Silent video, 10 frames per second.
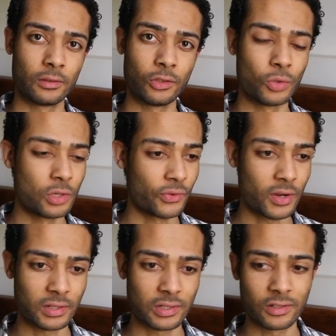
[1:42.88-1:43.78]
the
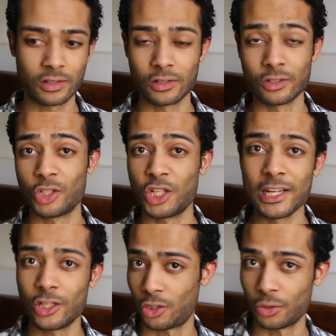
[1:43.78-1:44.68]
universe isn't going to
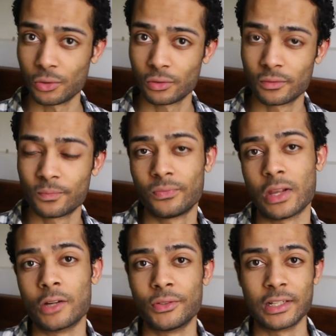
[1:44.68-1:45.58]
cheat you
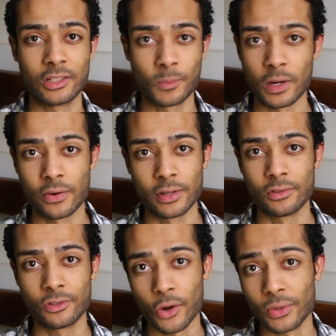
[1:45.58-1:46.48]
out of an
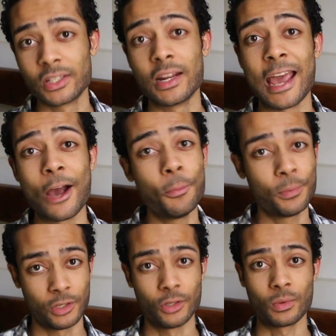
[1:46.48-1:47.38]
experience. No, it's going to
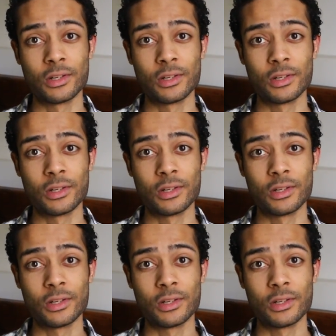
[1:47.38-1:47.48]
help you.